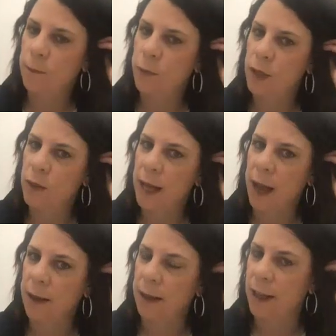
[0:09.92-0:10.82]
we do a
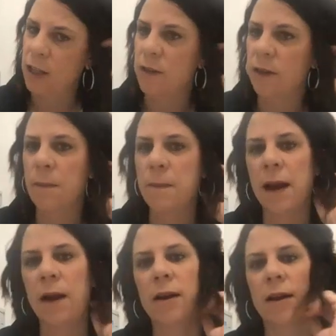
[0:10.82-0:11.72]
calculation of
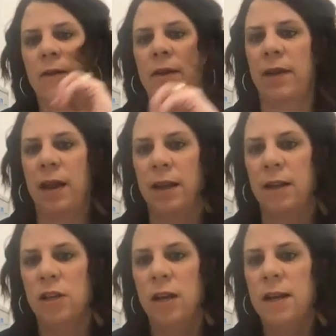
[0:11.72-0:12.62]
comparative
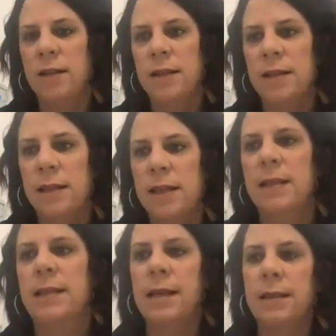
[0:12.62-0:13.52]
advantage to see
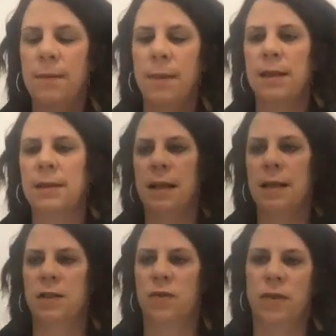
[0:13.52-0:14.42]
does it make
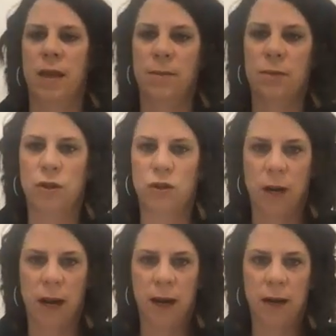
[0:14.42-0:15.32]
sense for them to
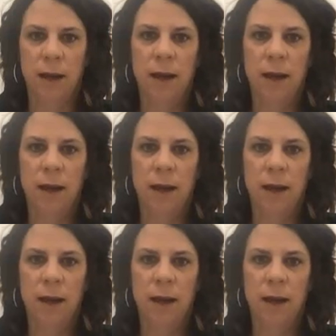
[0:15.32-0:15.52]
trade.